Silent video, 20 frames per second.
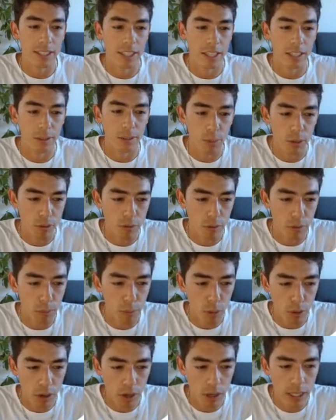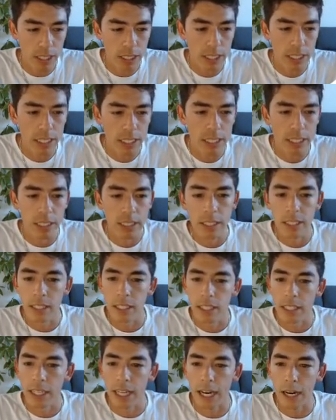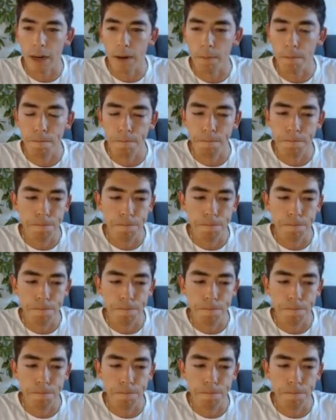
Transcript: sell the book for more. Now,